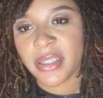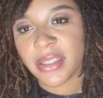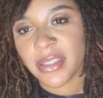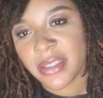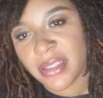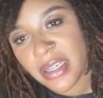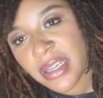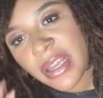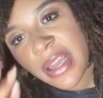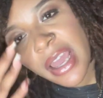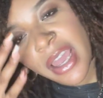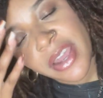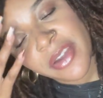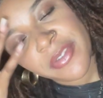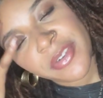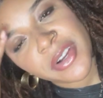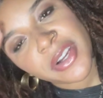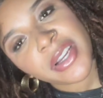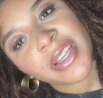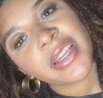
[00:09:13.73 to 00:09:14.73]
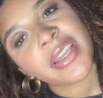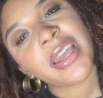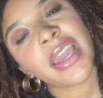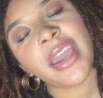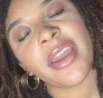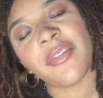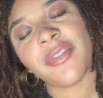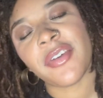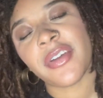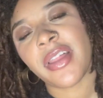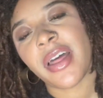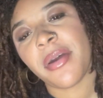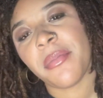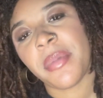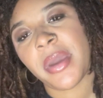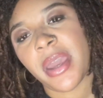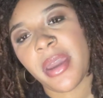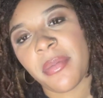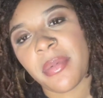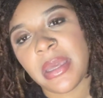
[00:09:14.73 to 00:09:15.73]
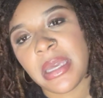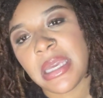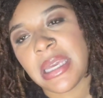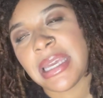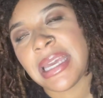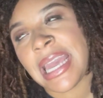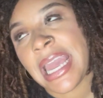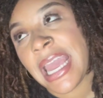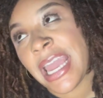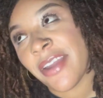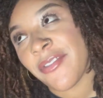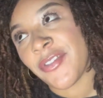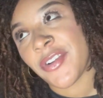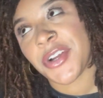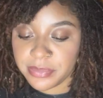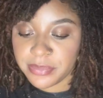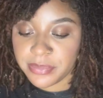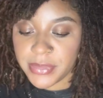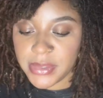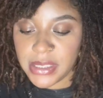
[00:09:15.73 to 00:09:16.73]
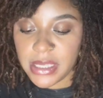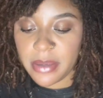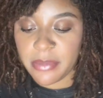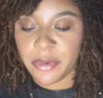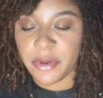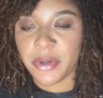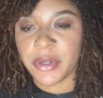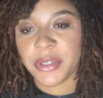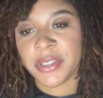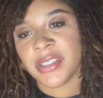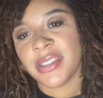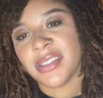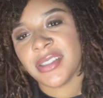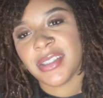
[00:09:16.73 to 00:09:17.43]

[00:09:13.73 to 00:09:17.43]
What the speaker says: He gave her that baby. He gave her Samuel,